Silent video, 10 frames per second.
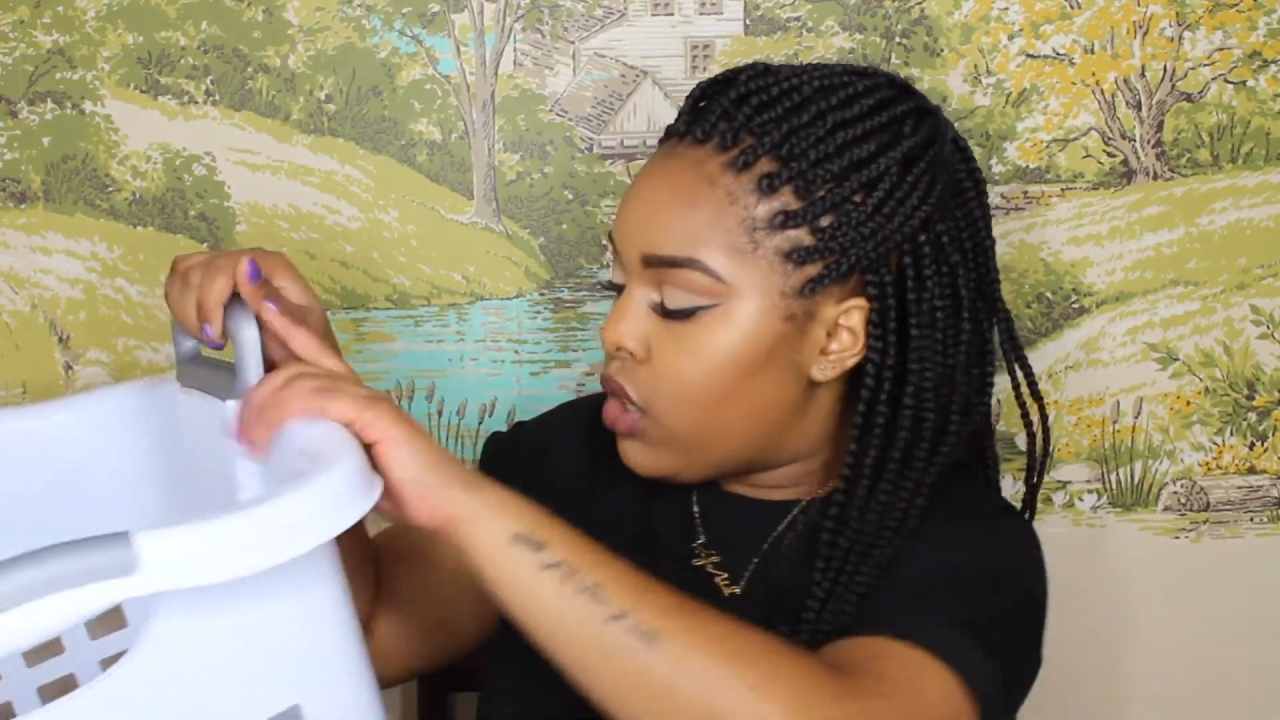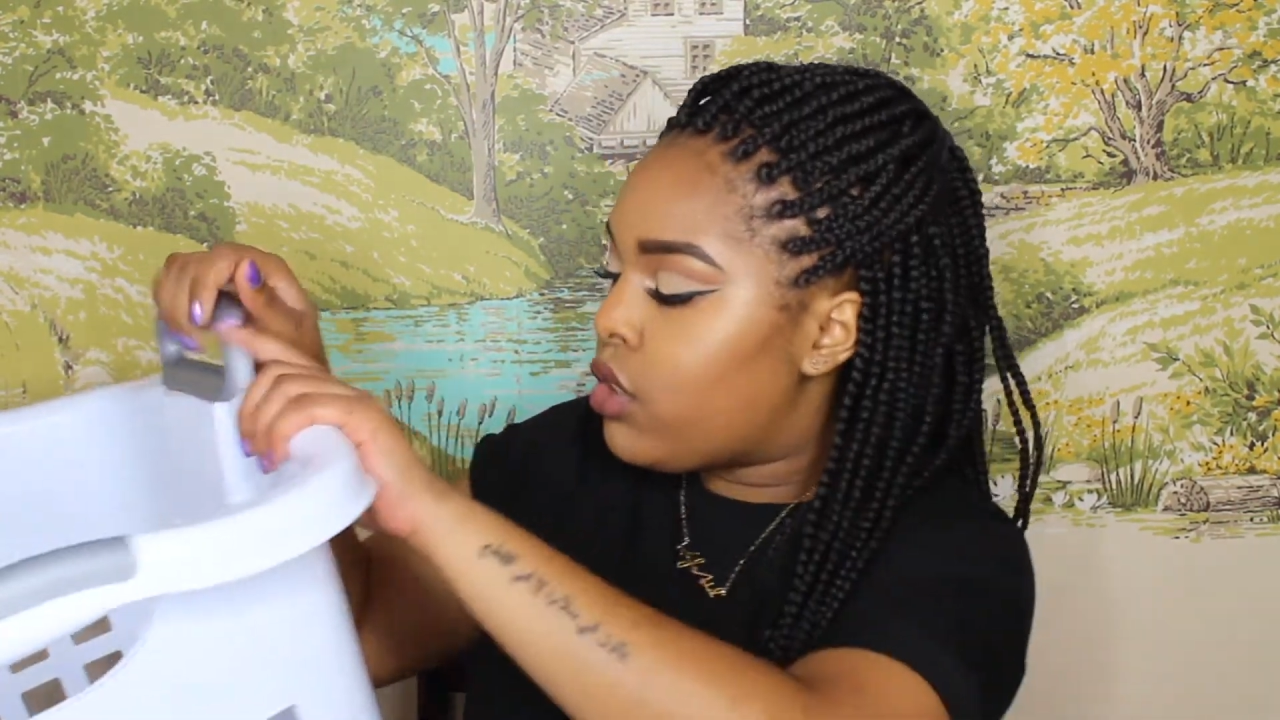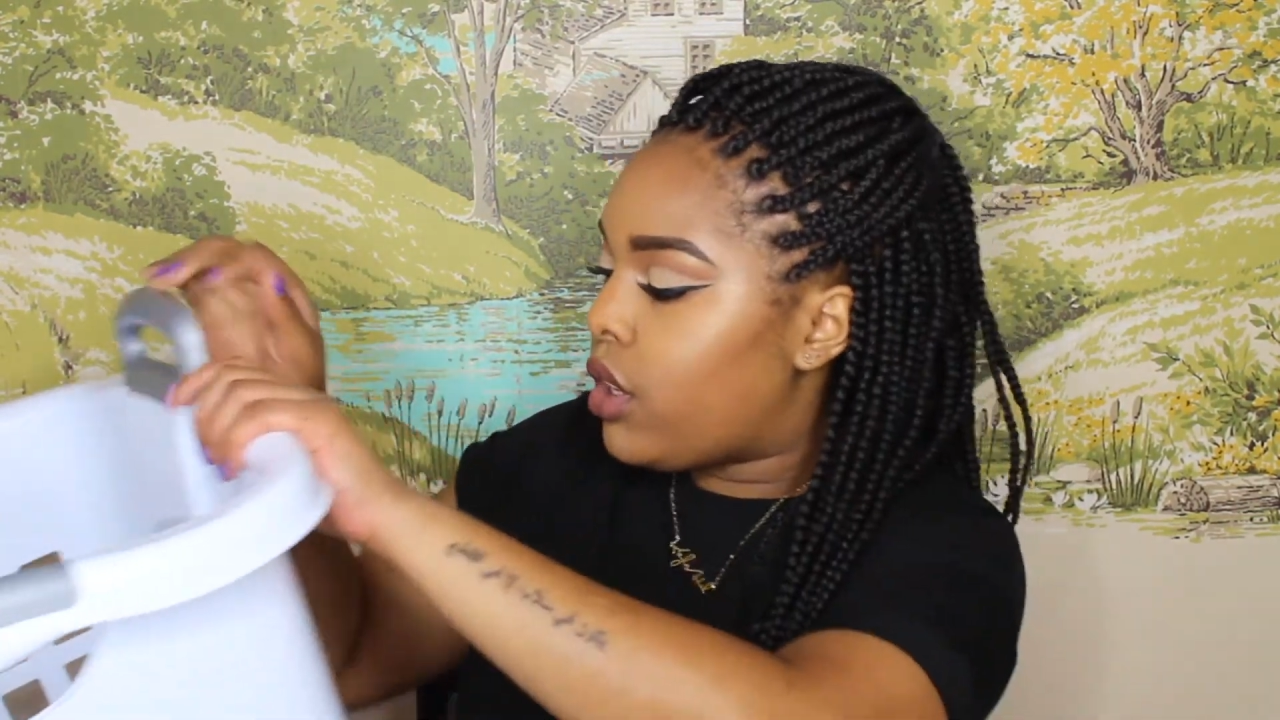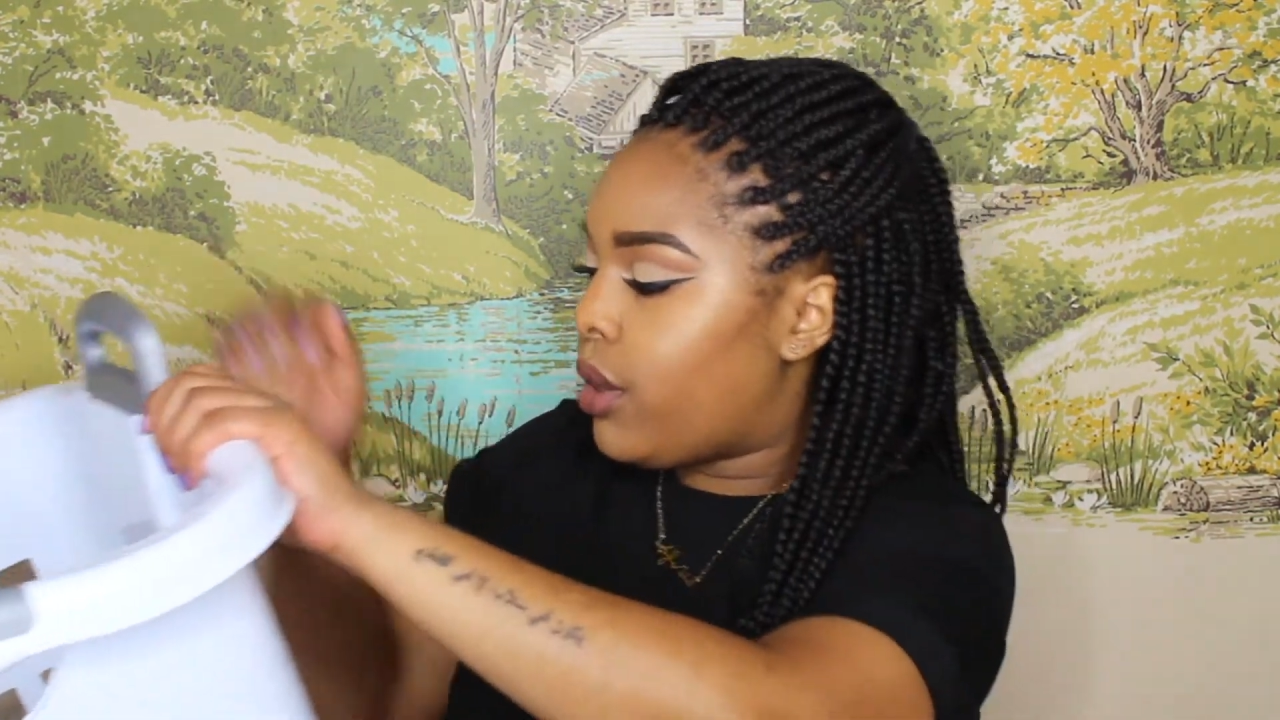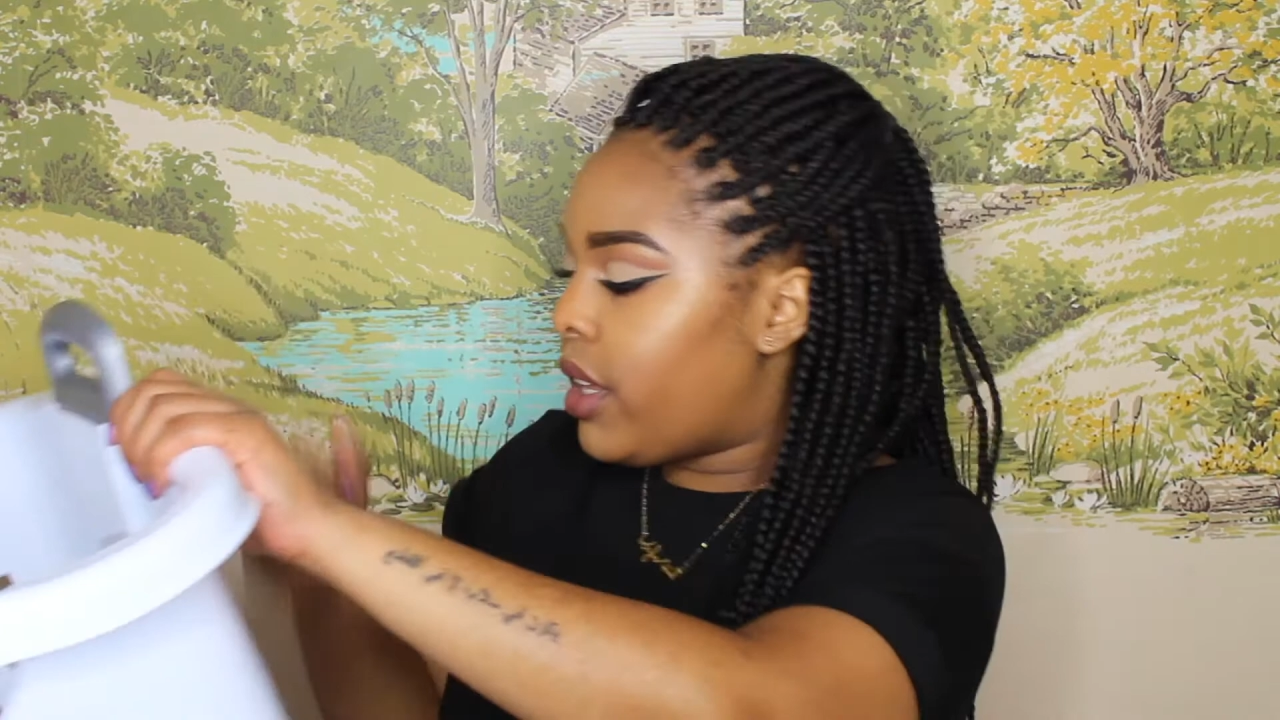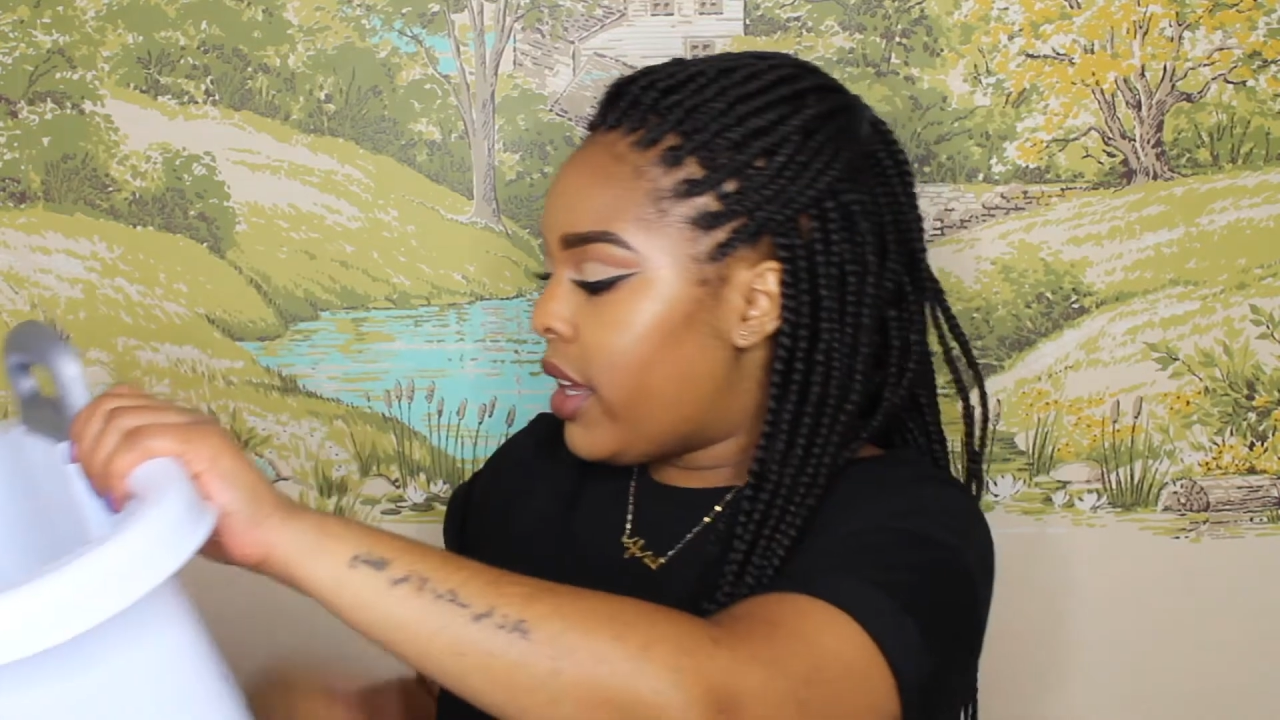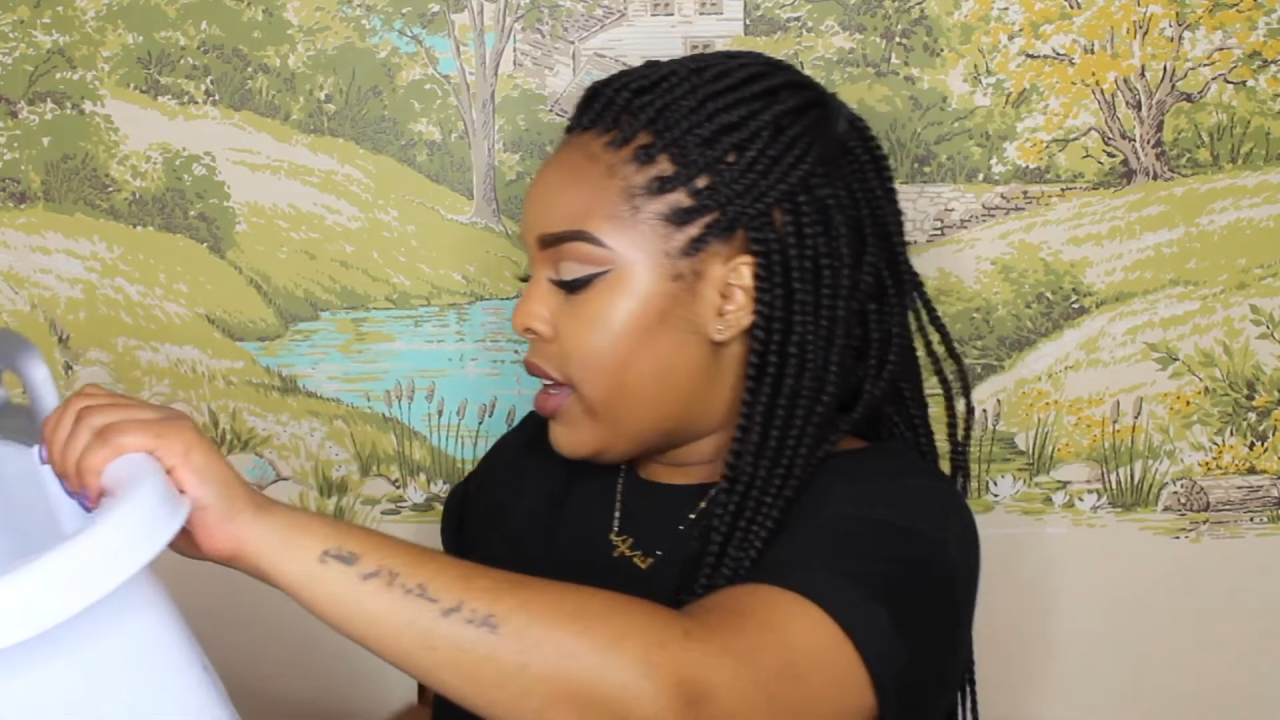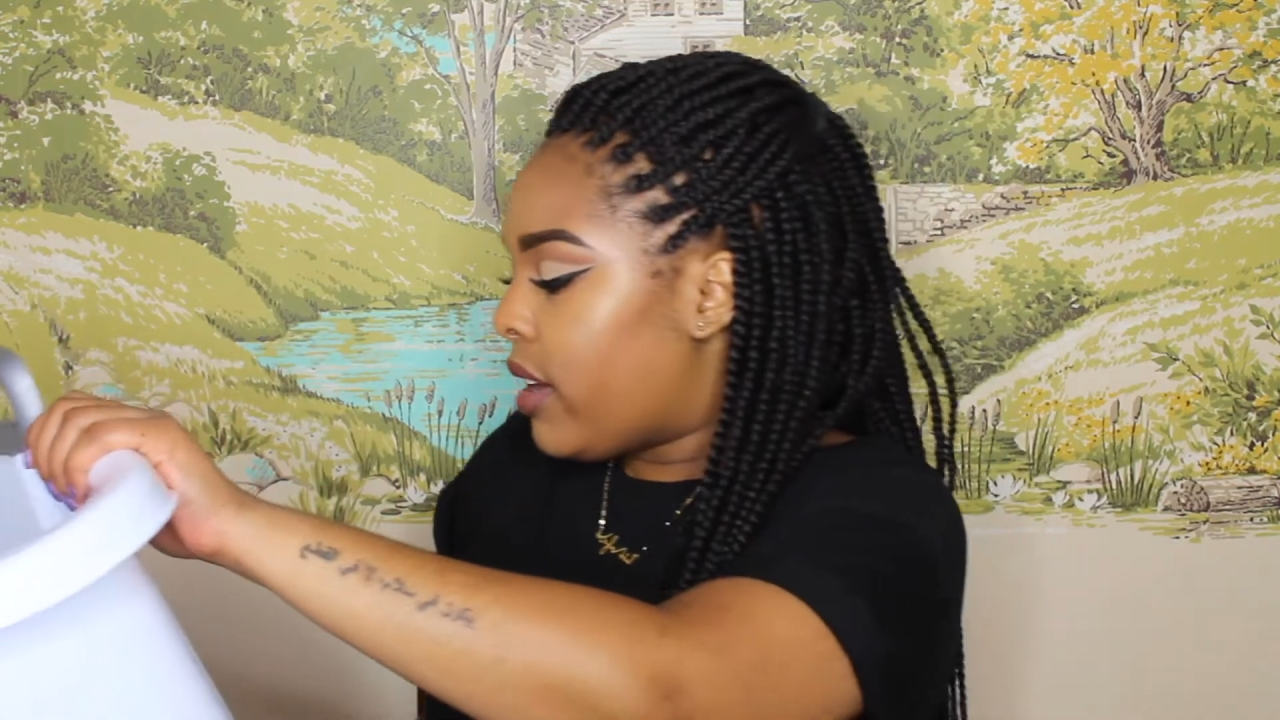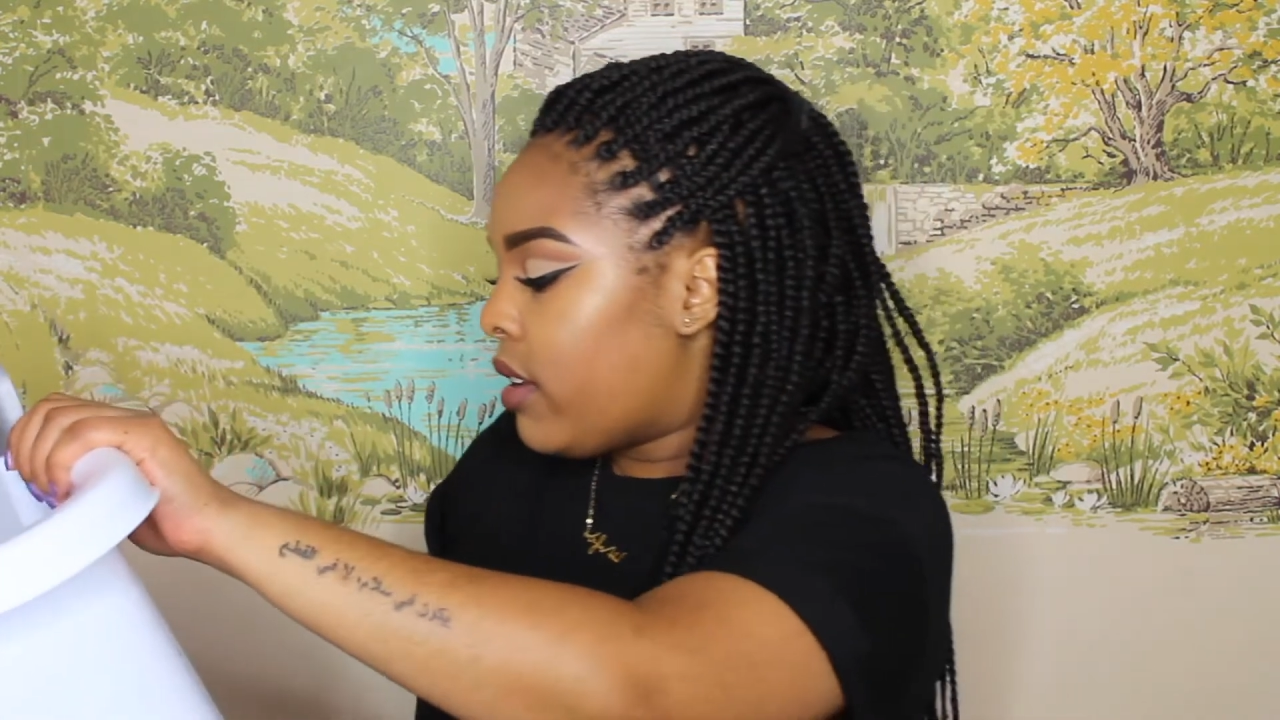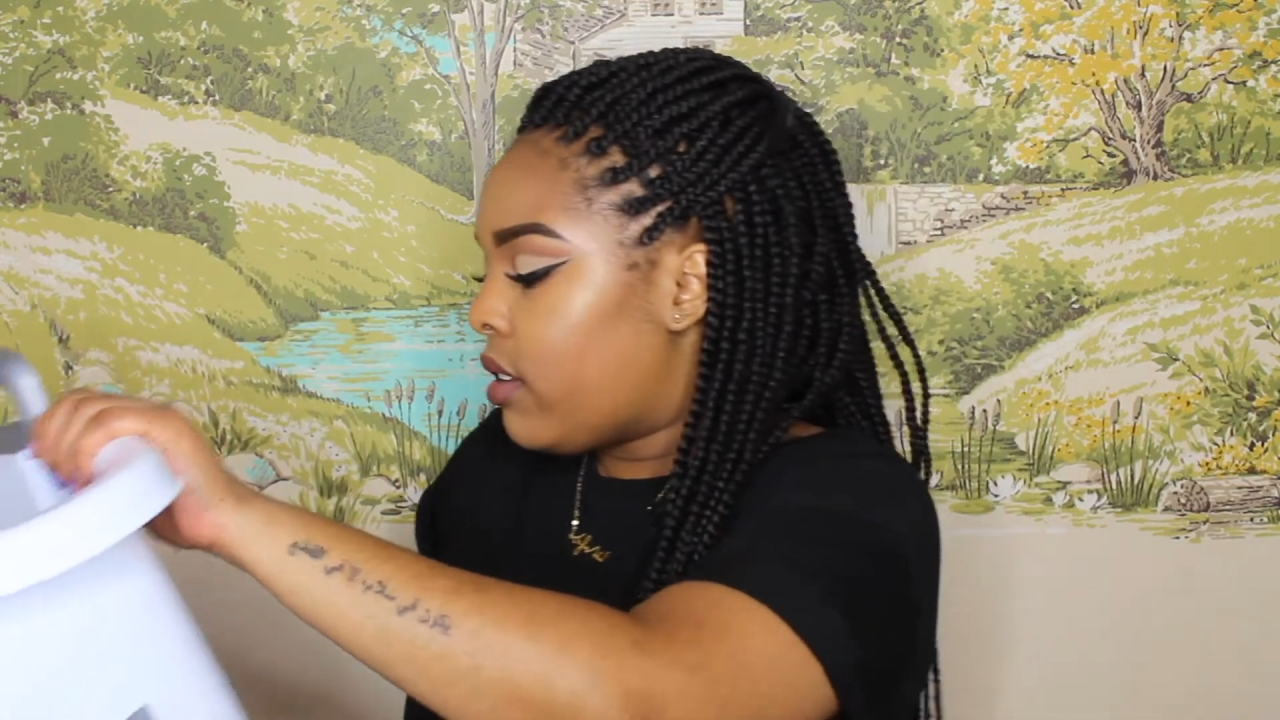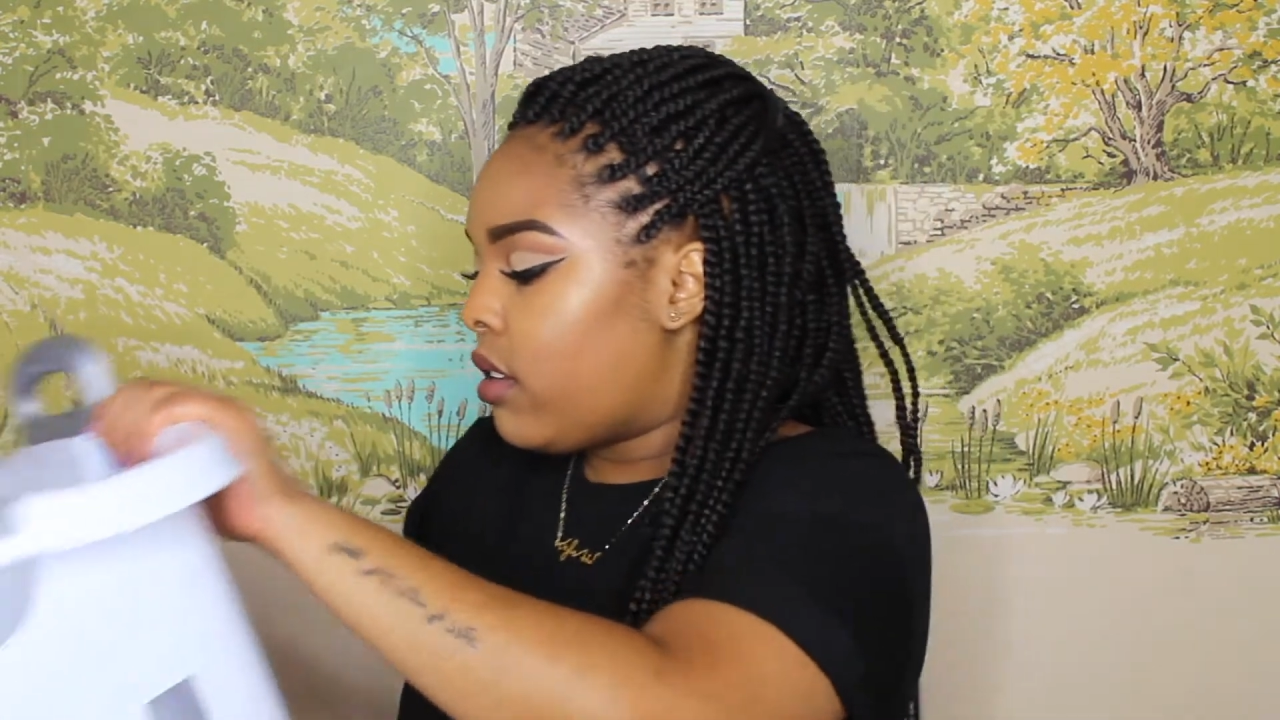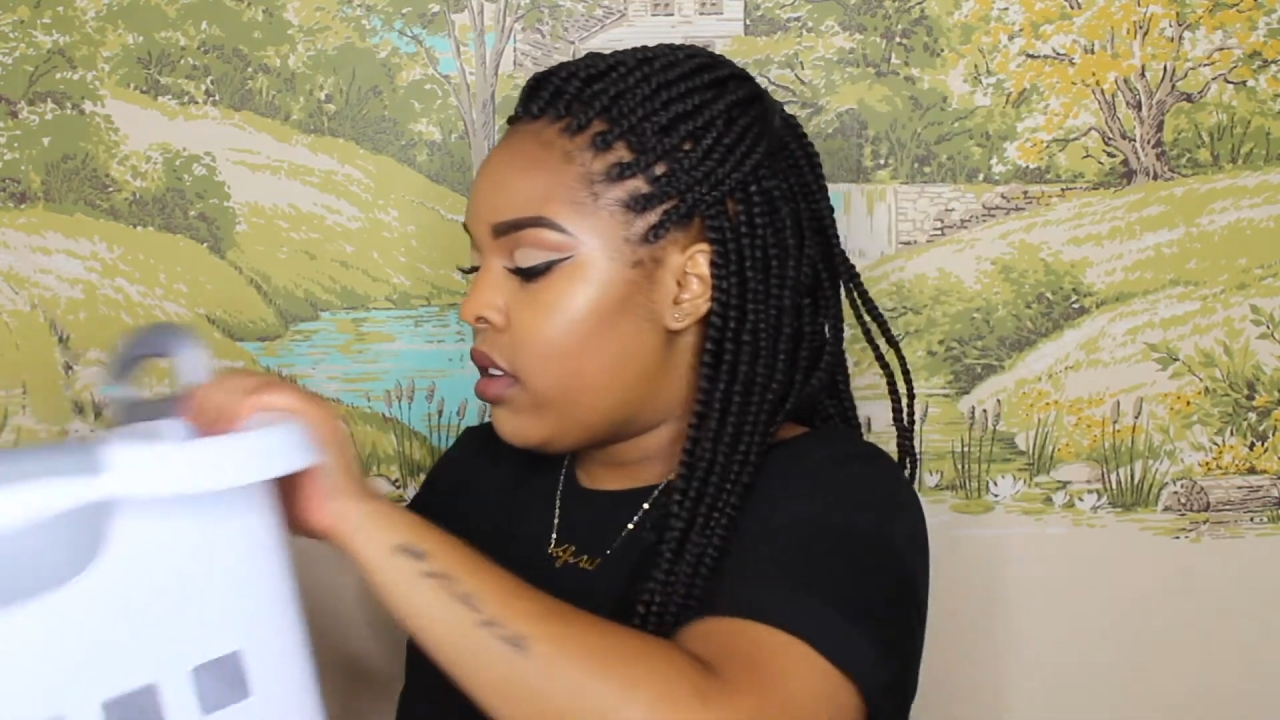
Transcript: So yeah,